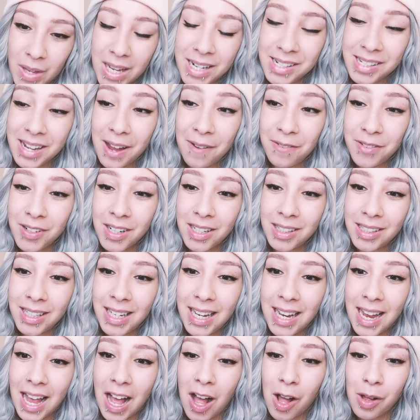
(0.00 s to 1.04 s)
It
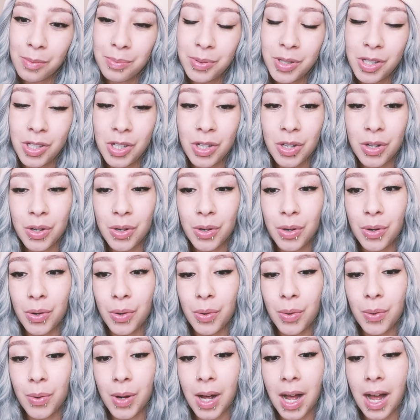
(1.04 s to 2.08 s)
definitely helps
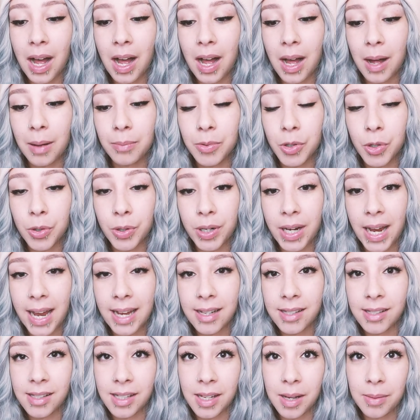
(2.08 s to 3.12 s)
you um,
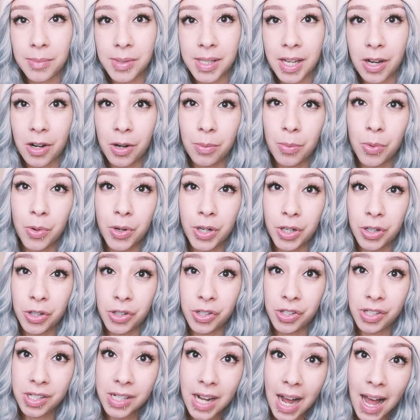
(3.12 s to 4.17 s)
create Sims that are more your
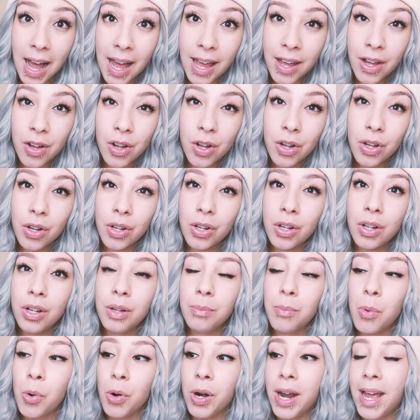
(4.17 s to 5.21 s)

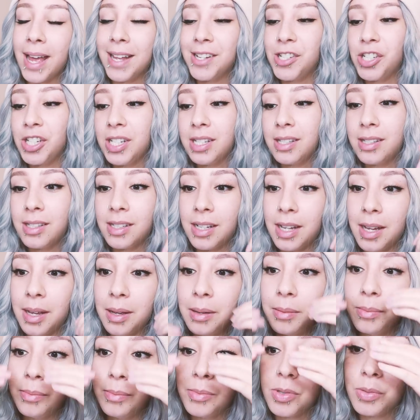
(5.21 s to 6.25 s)
style, more edgy
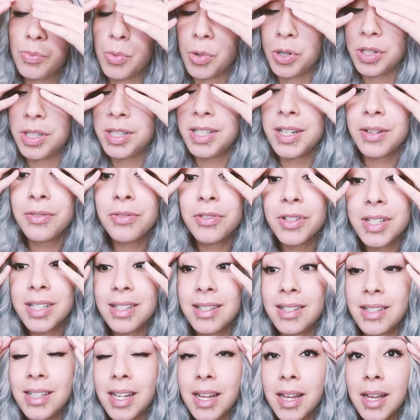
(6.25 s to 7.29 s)
Sims, more different
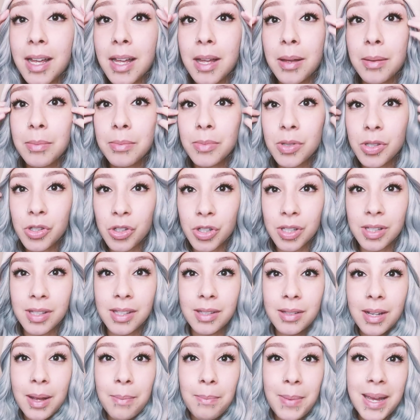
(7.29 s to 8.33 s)
Sims.
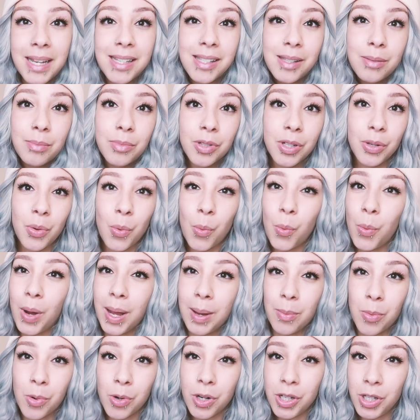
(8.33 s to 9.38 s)
Just, it makes them look
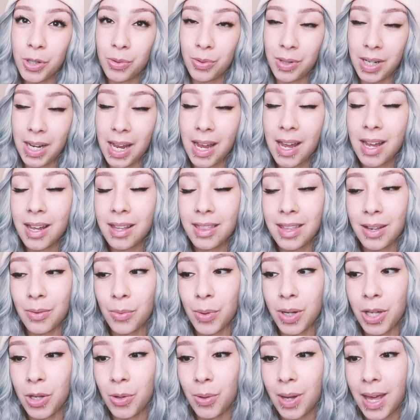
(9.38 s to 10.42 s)
way more unique than
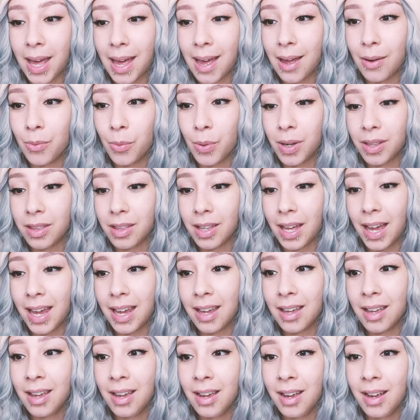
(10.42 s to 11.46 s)
what you get with like